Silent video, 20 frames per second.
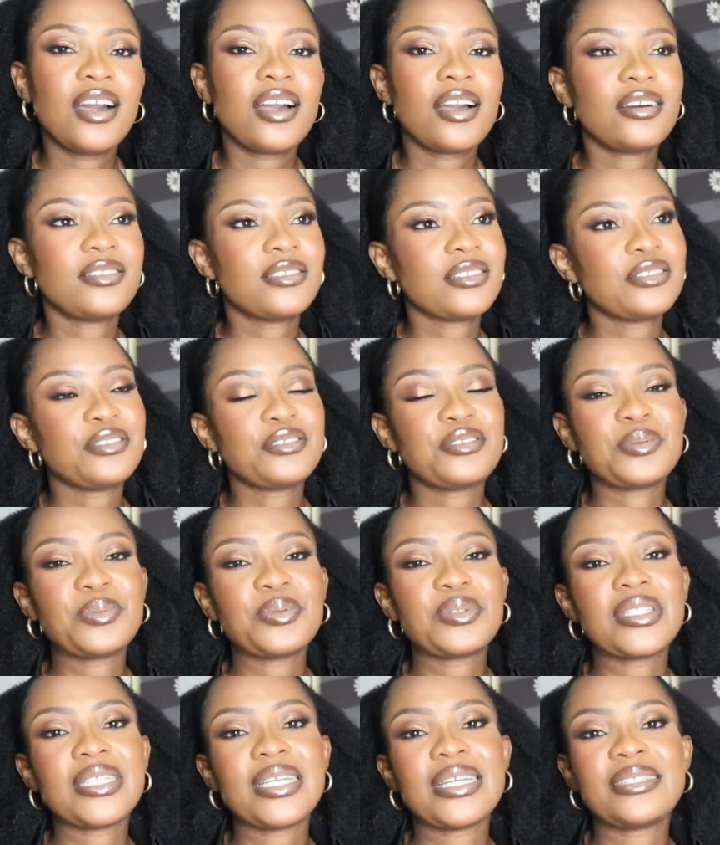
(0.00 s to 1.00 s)
continue to
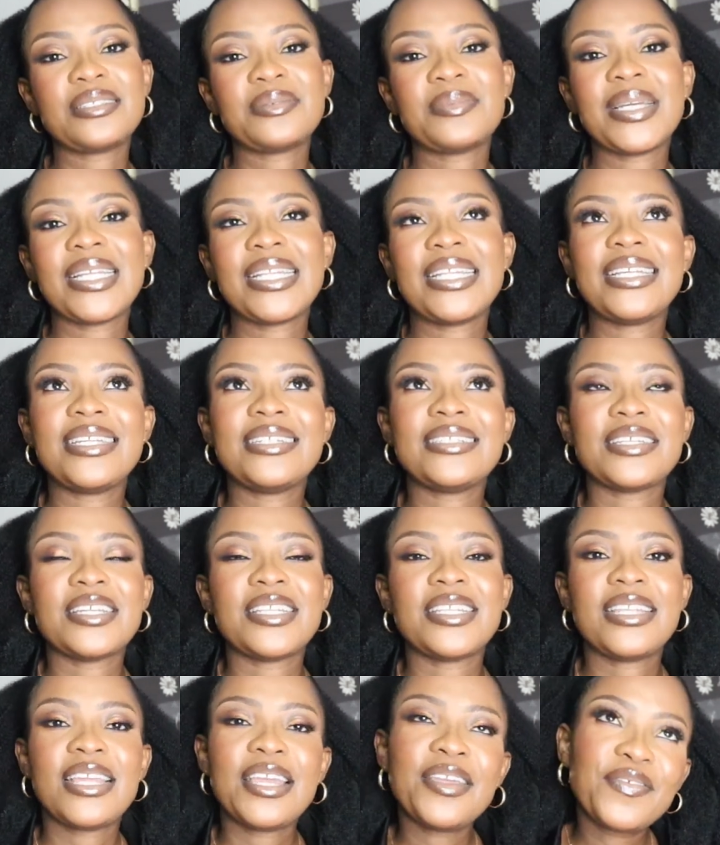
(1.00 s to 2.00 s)
protect my niece
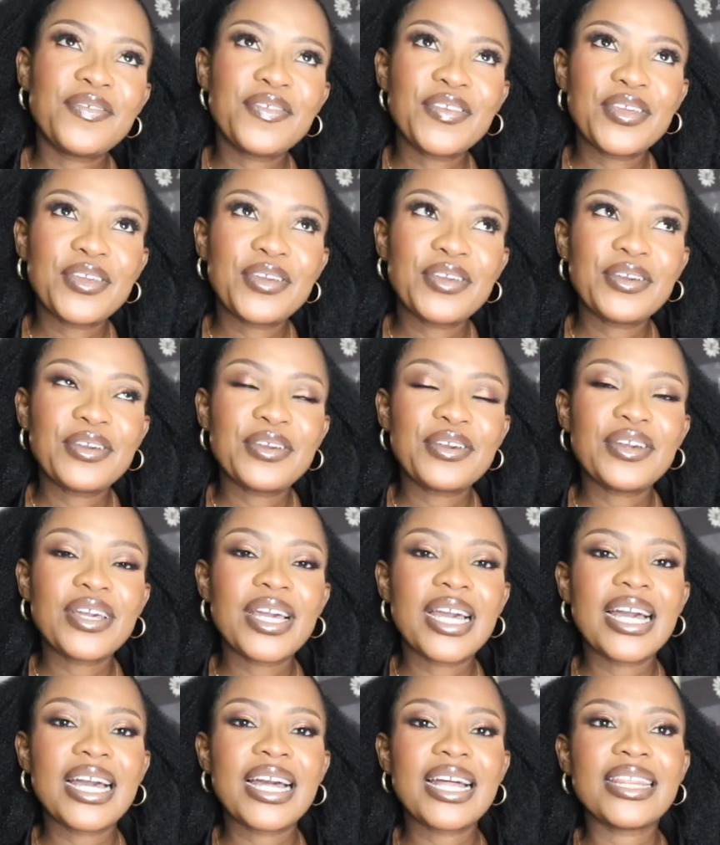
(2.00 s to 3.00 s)
and nephew,
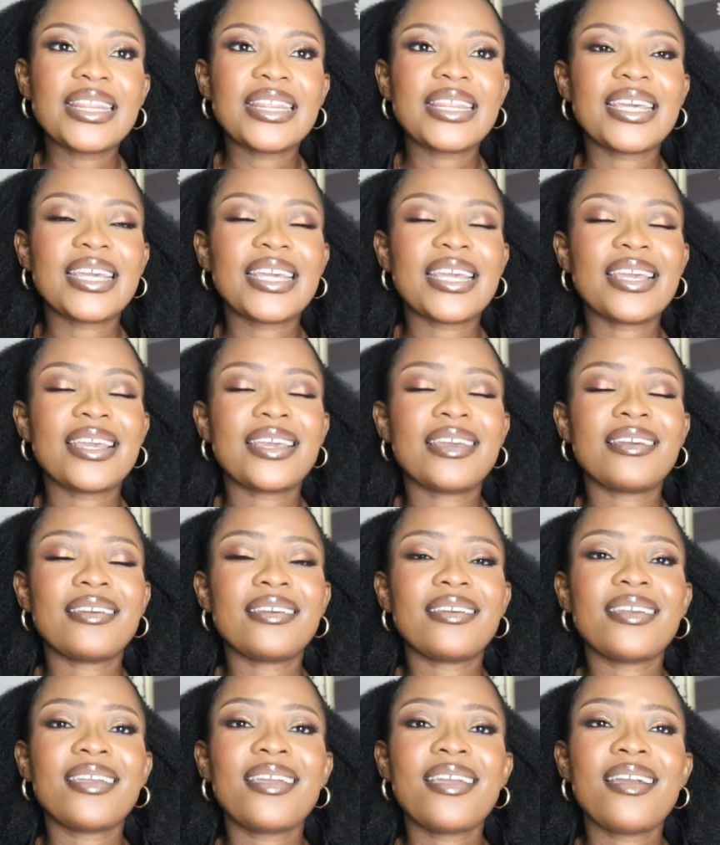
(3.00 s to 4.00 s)
and
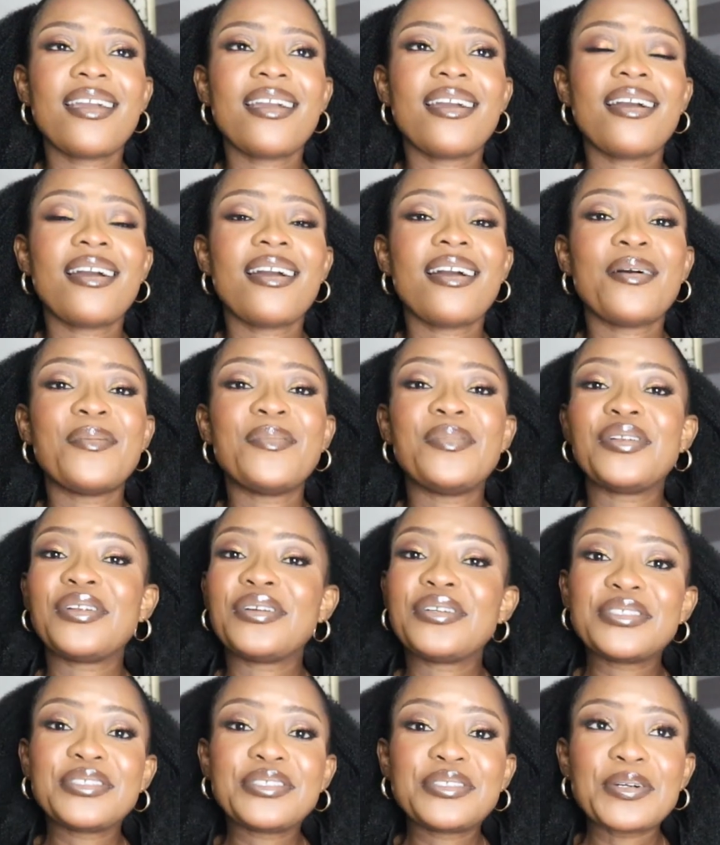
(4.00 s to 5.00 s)
the
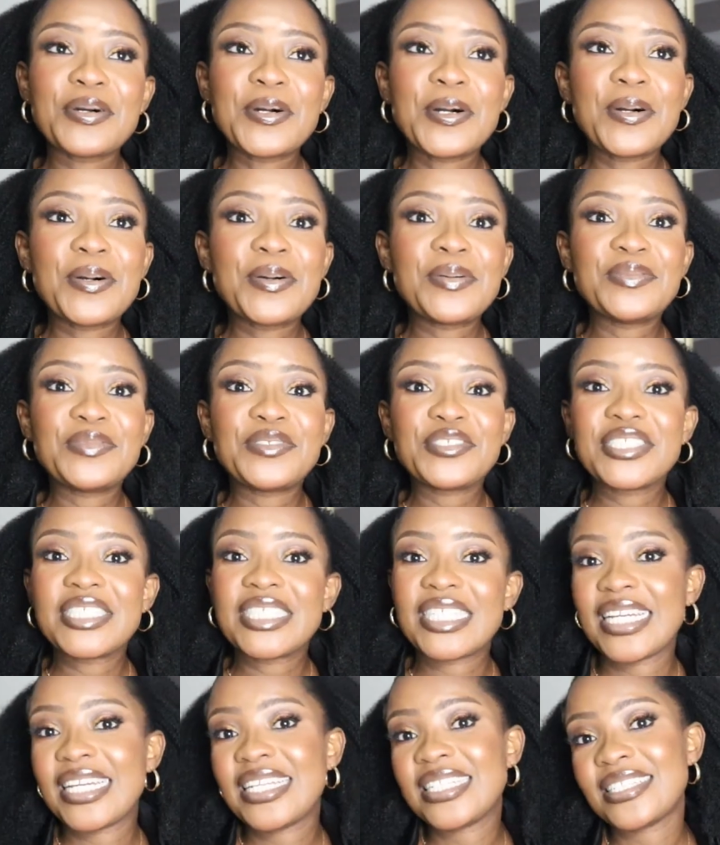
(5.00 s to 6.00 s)
Blossom,
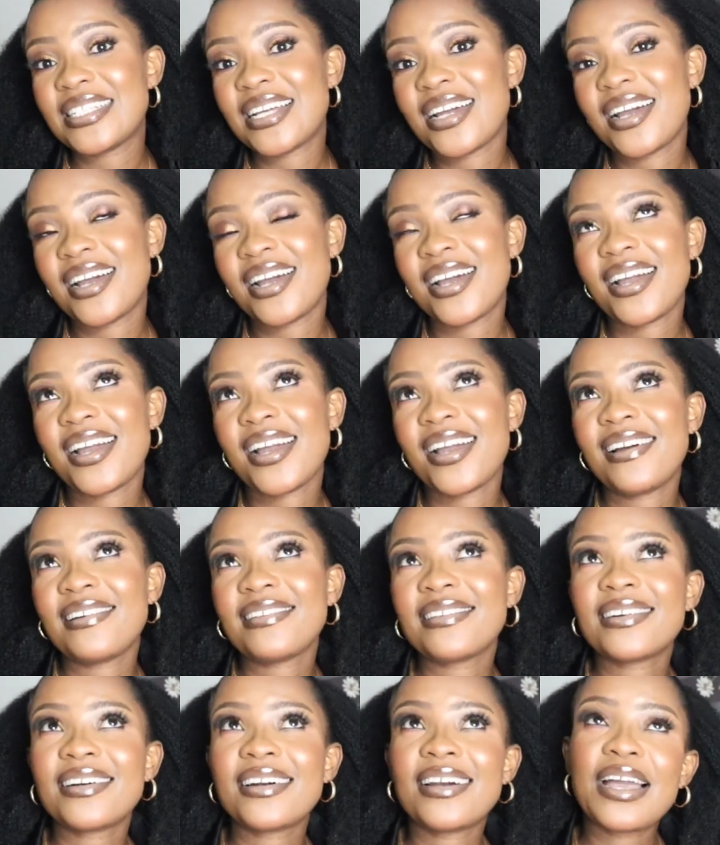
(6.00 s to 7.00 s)

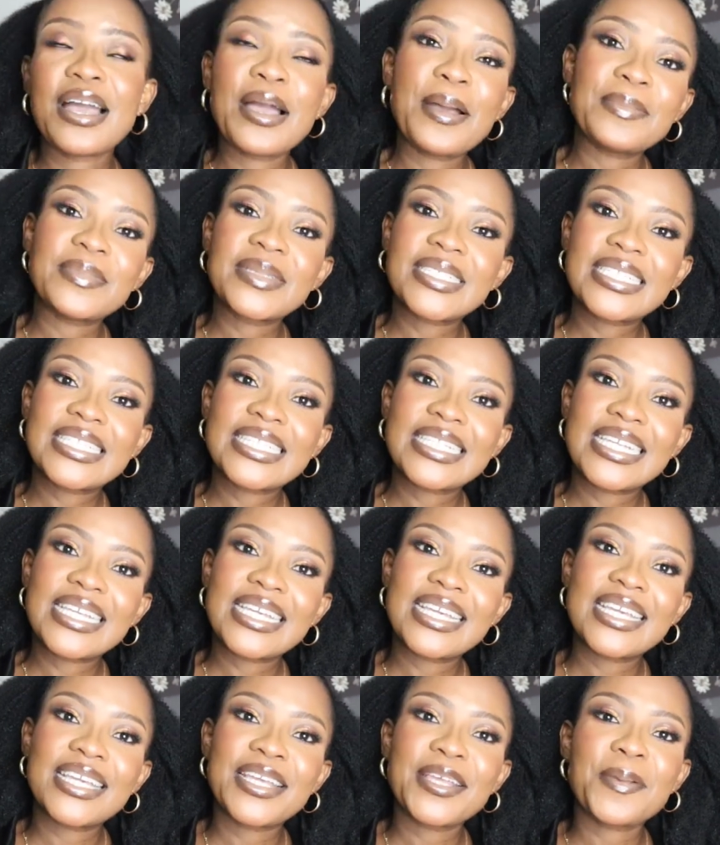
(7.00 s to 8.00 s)
Uchena,
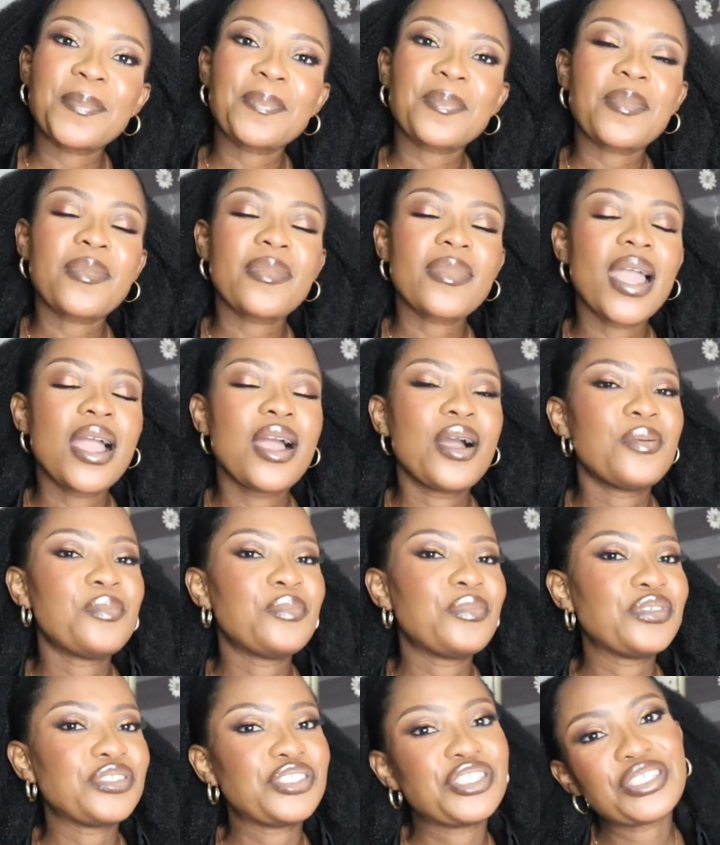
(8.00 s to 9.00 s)
Kamsi,
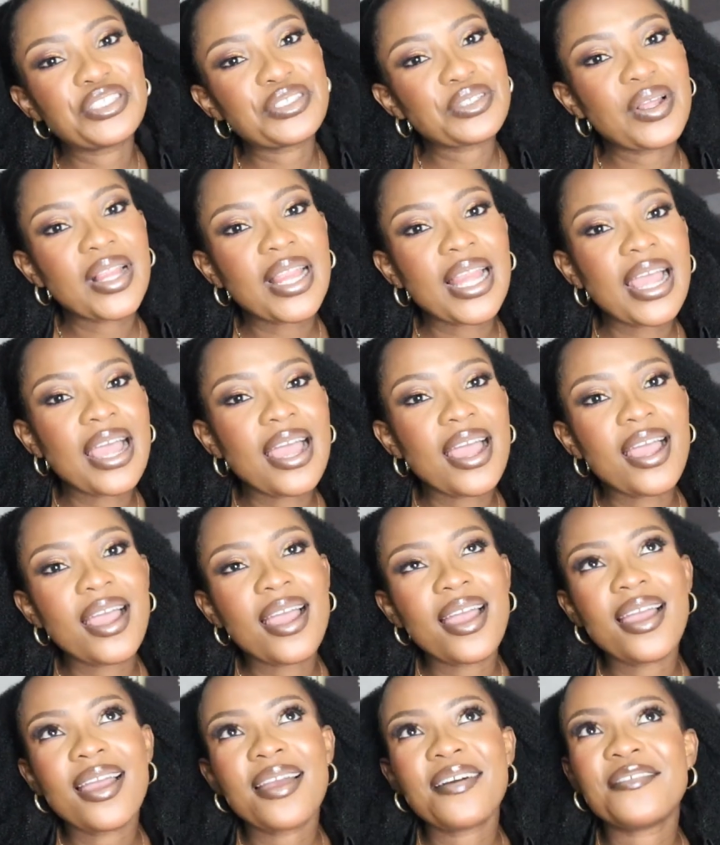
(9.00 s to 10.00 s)

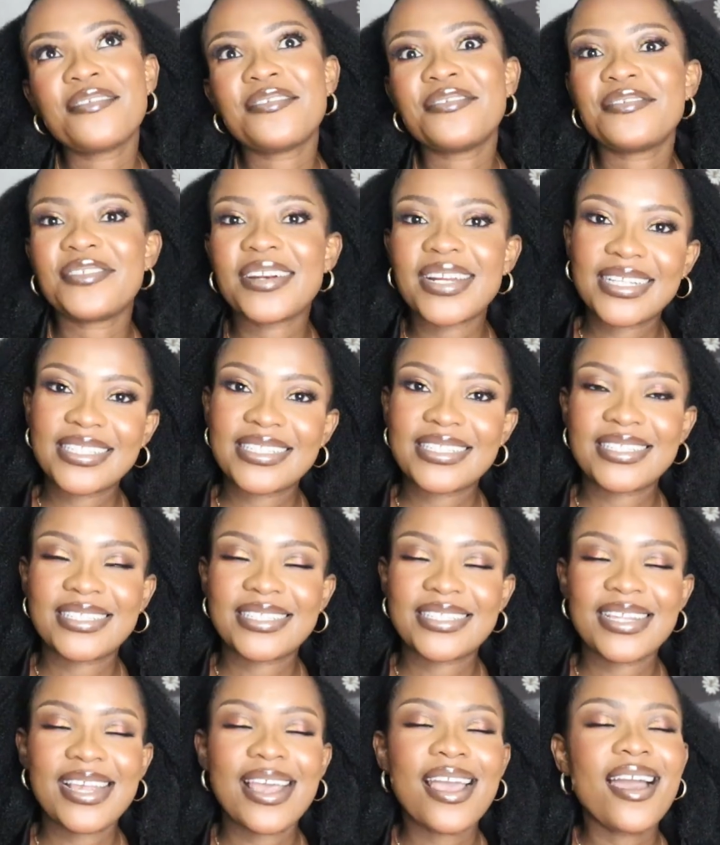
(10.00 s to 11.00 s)
Mojisola,
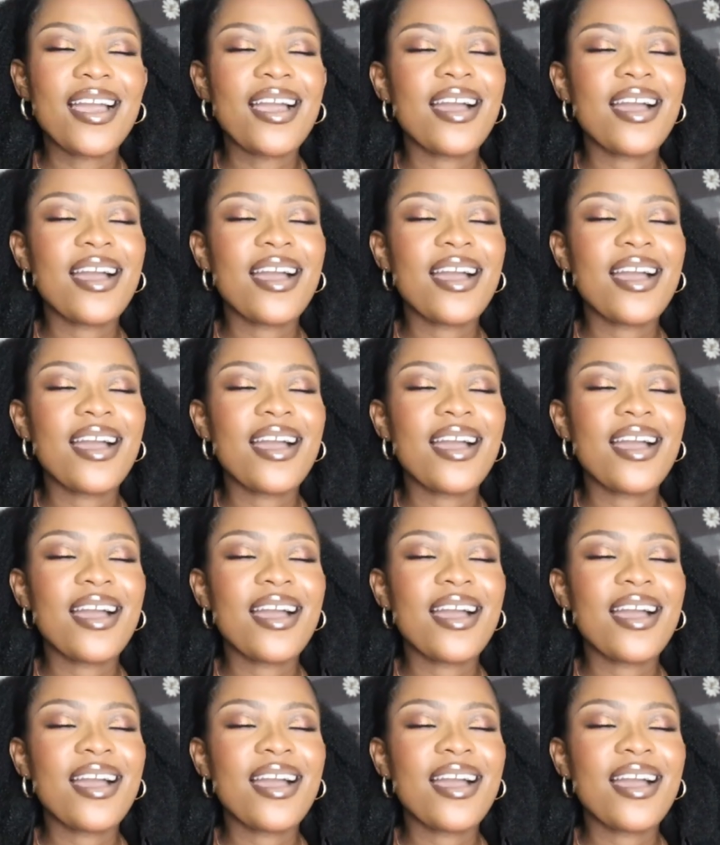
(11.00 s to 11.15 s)
Rex.